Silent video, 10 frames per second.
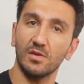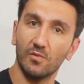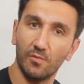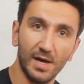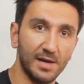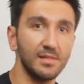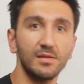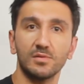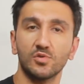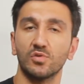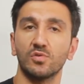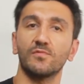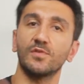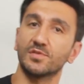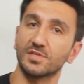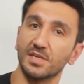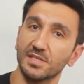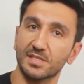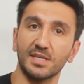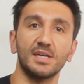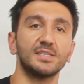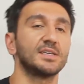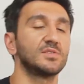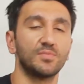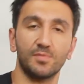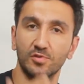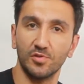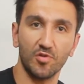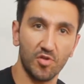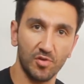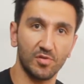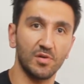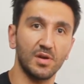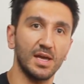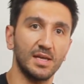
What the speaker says: well to photosynthesize and to produce sugar,